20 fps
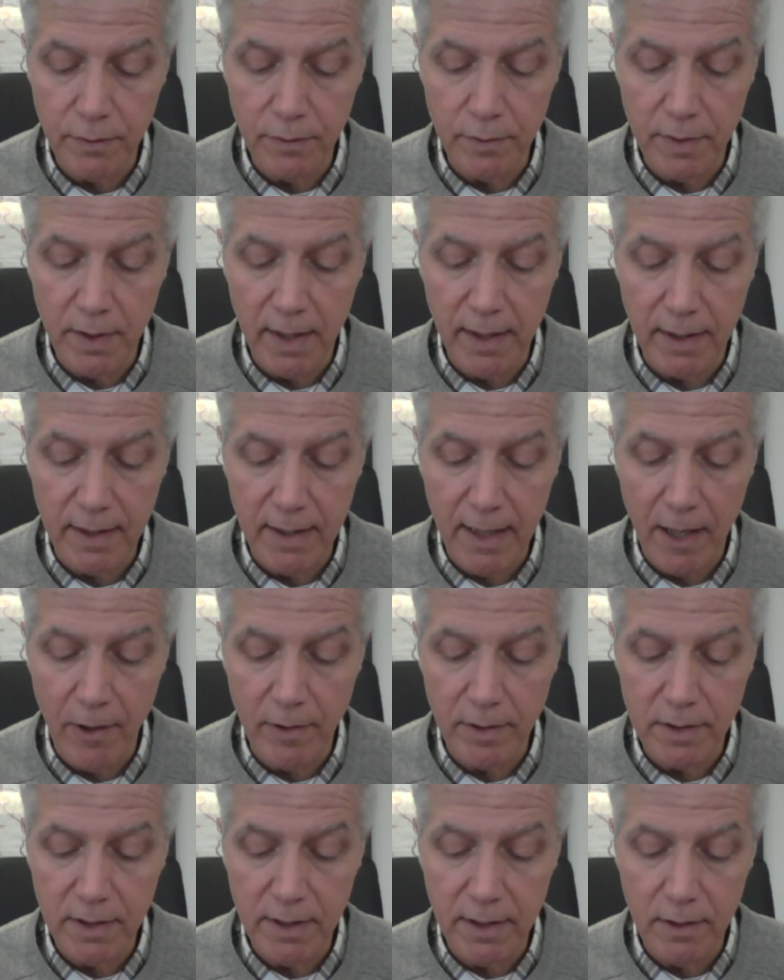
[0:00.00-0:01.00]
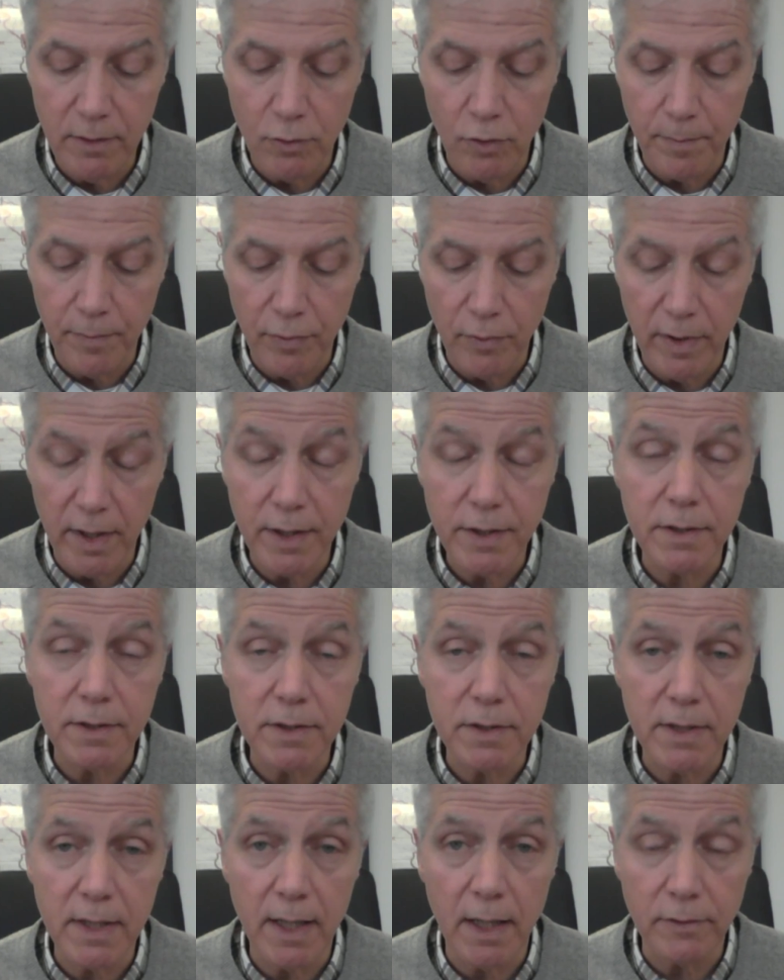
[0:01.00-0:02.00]
United Guaranty Corporation
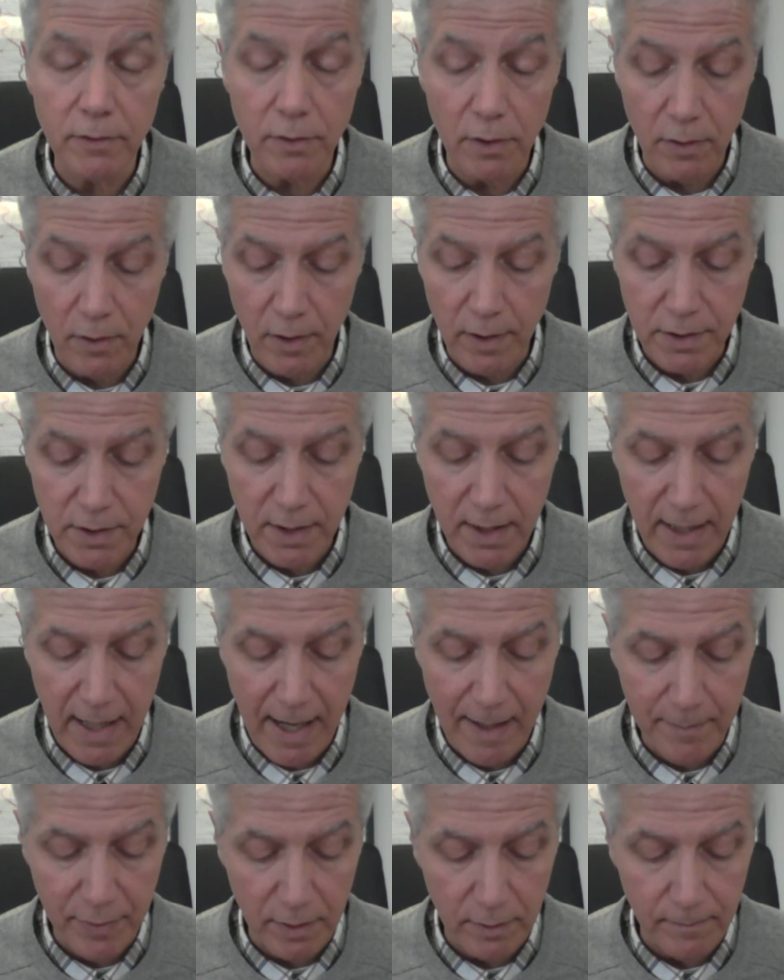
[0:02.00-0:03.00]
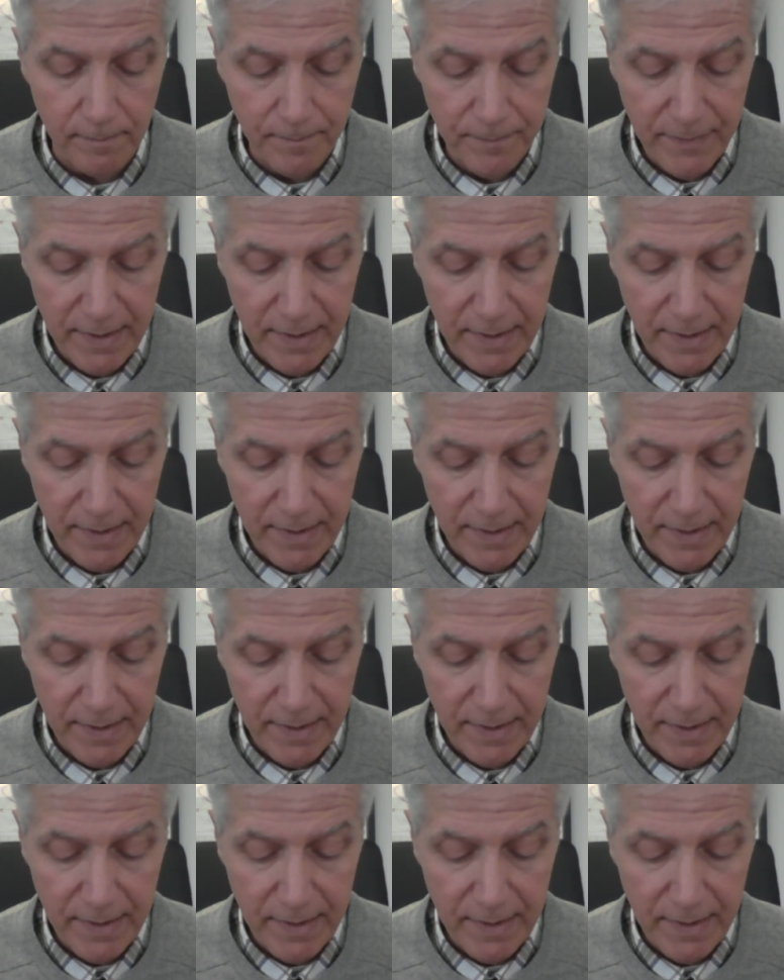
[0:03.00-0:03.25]
sale to Arch Capital.